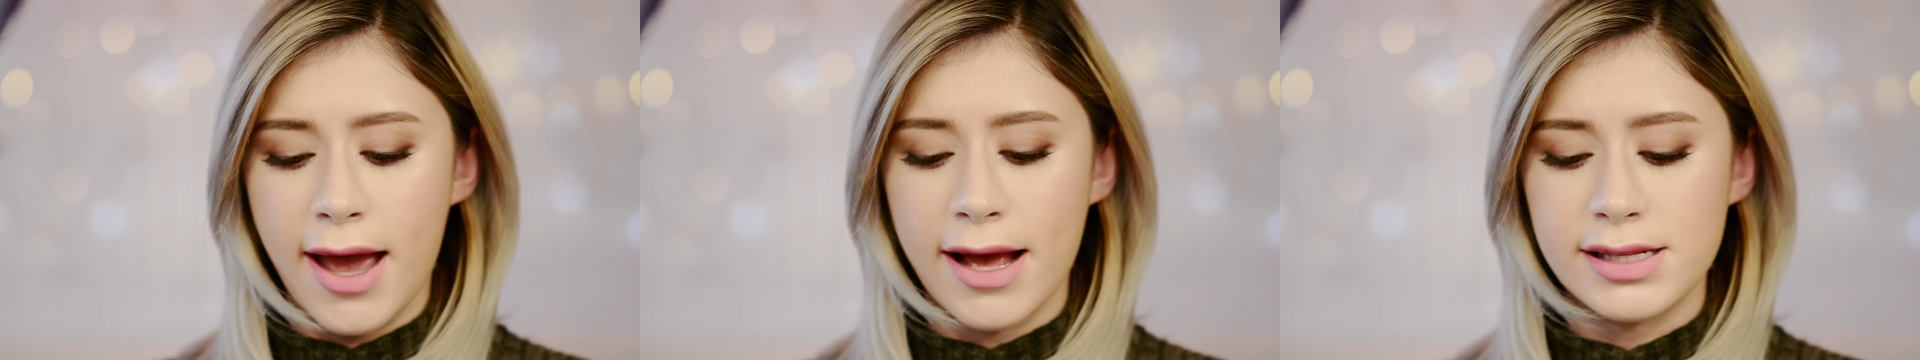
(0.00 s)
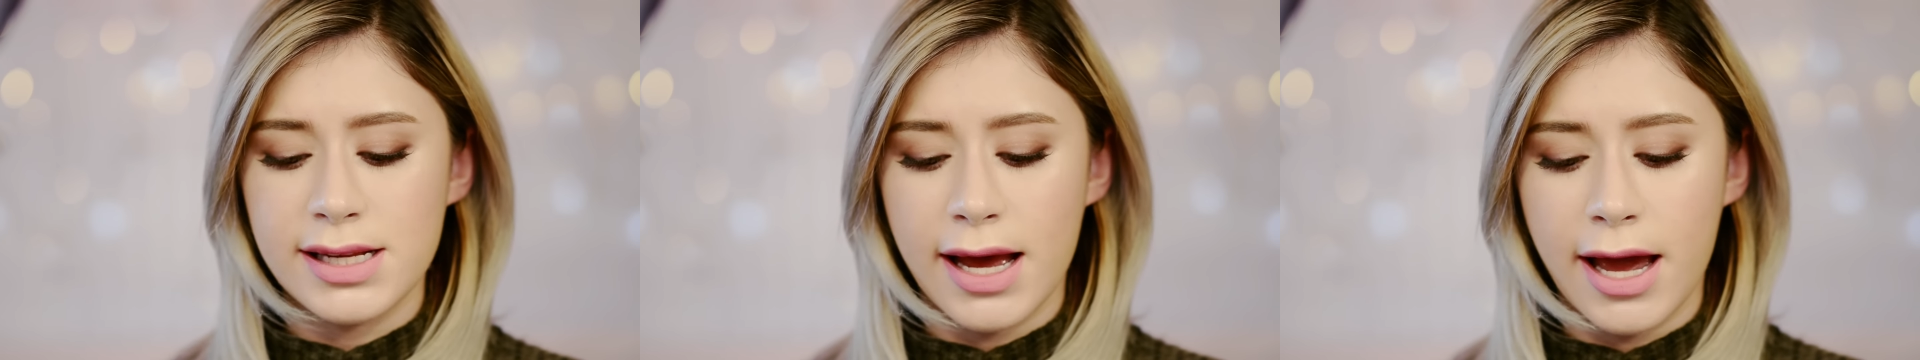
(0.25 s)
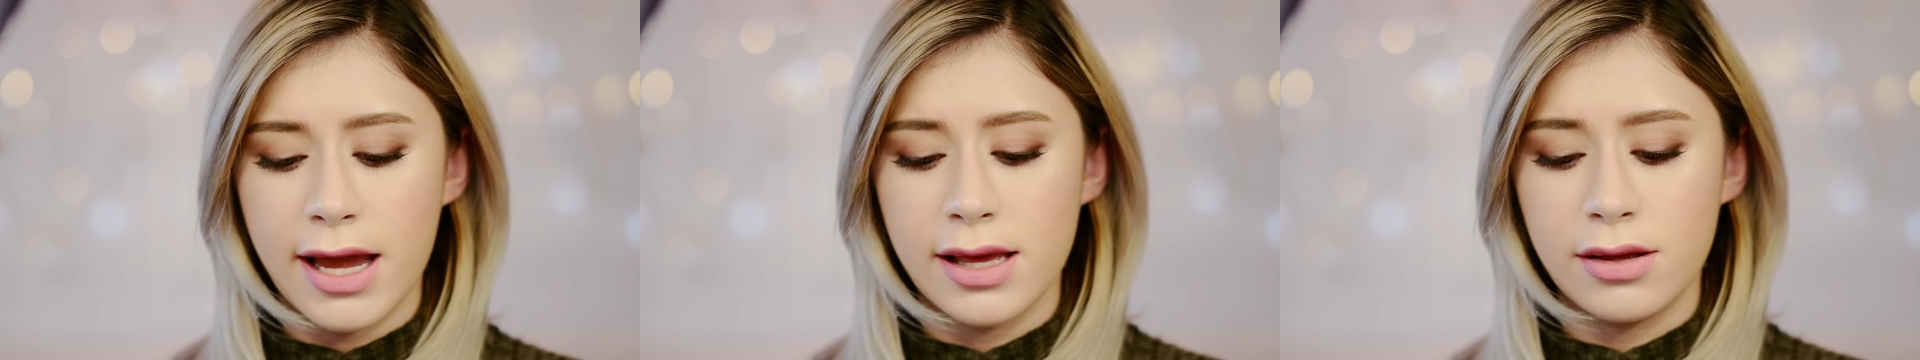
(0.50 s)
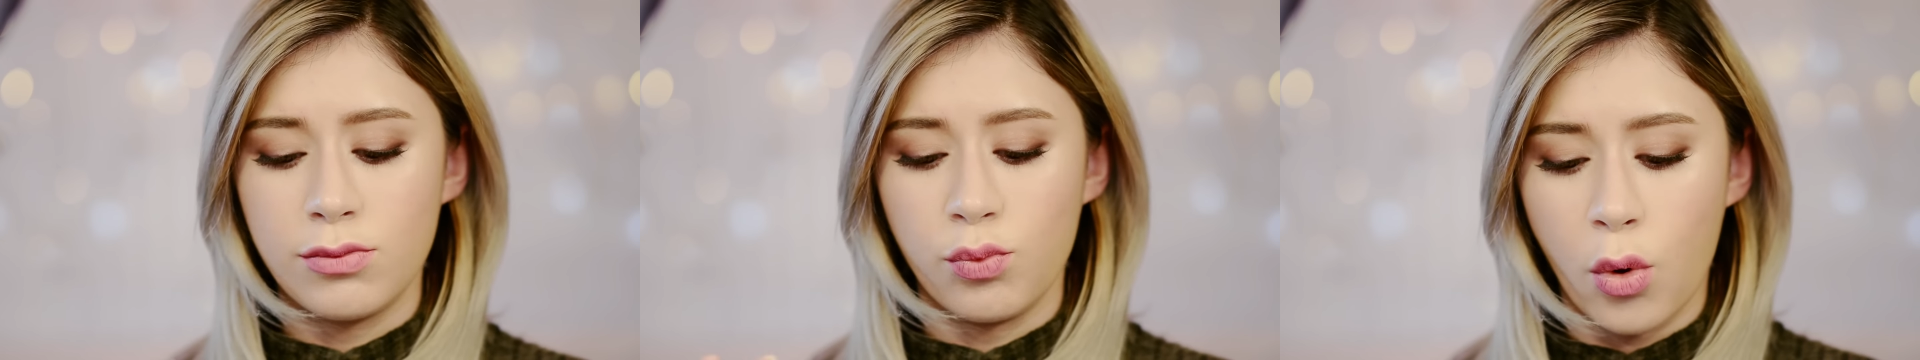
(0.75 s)
And
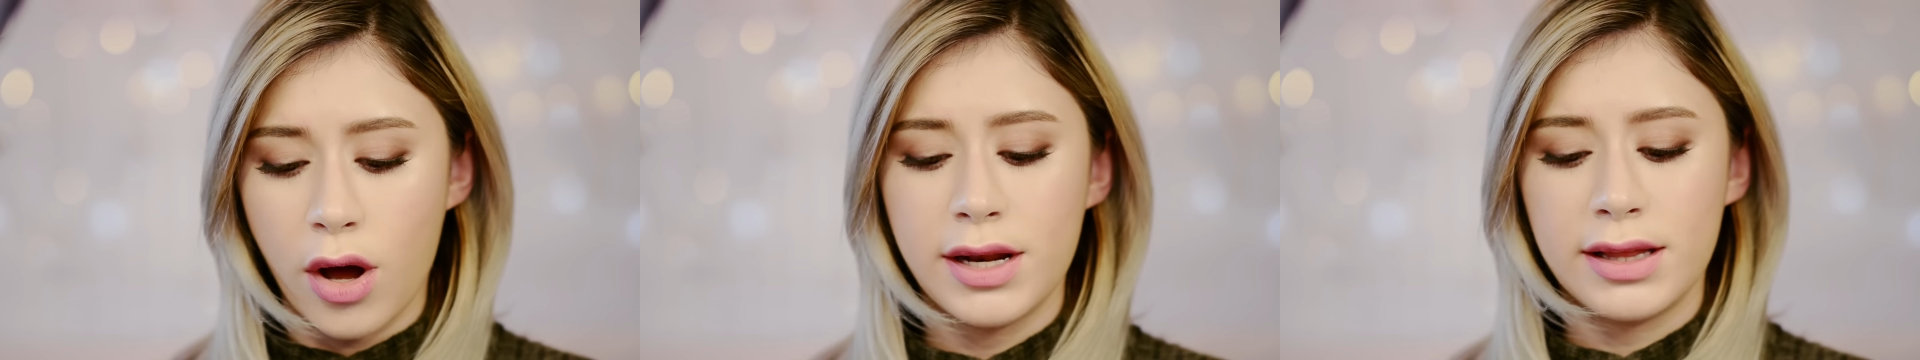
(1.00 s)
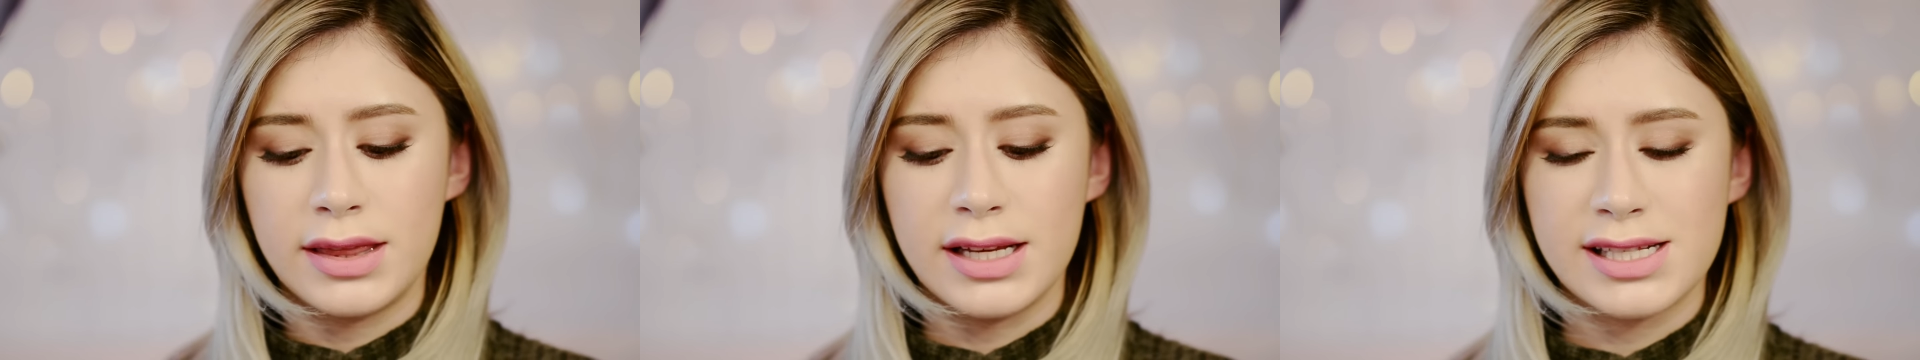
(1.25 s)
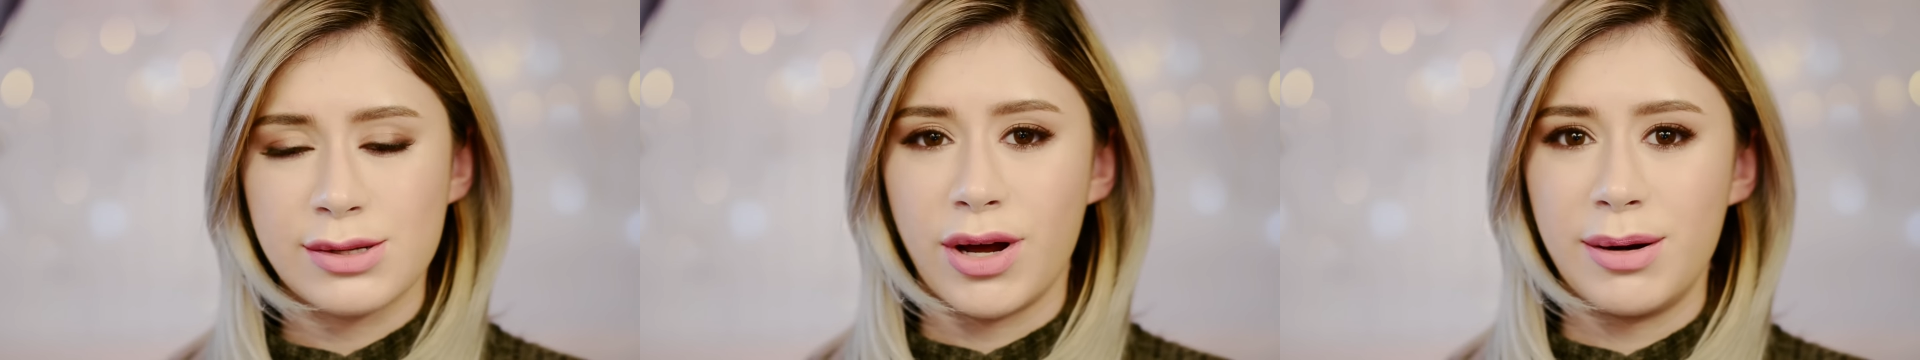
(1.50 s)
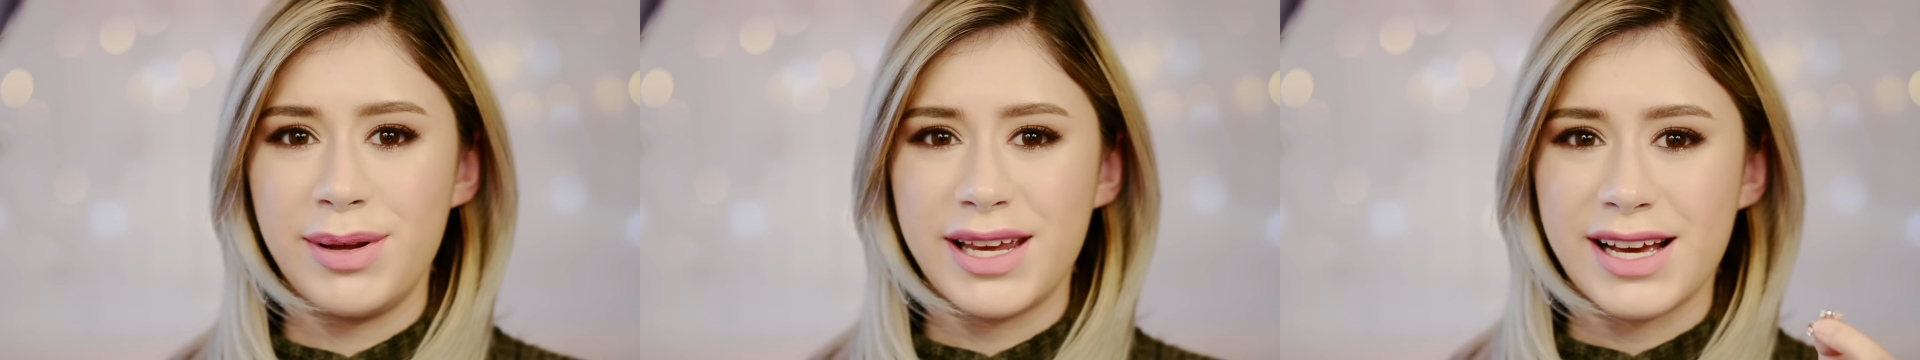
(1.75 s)
I wanted this
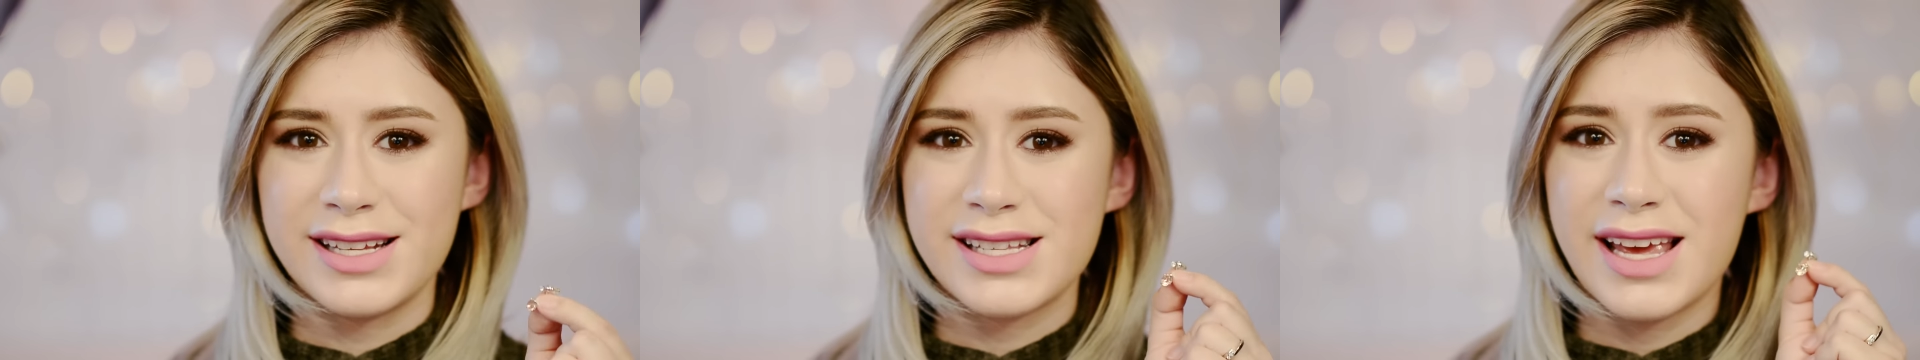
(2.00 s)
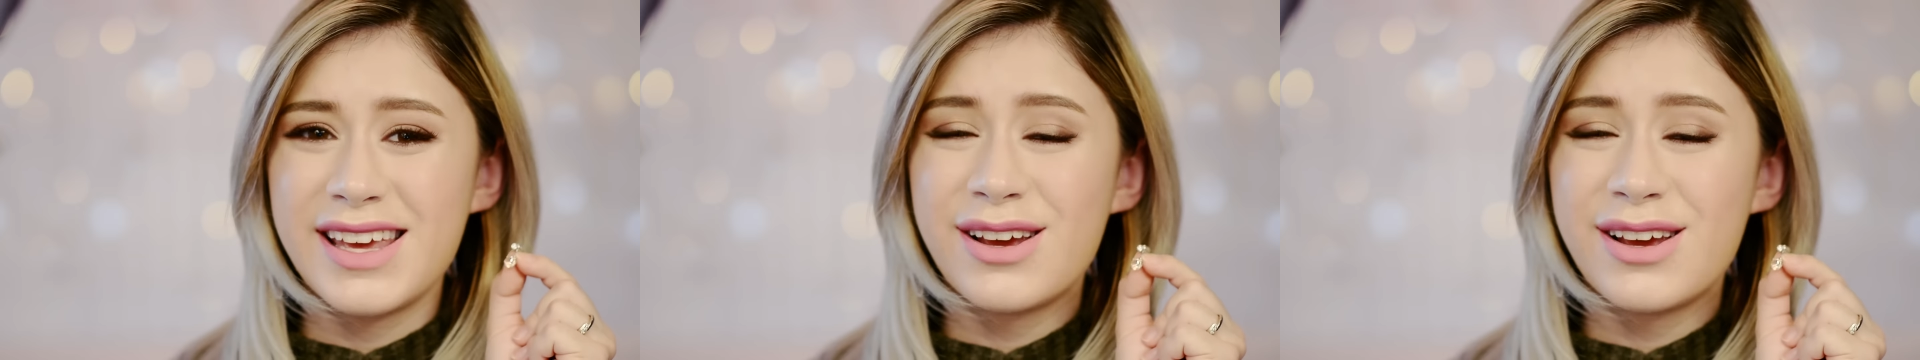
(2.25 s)
one because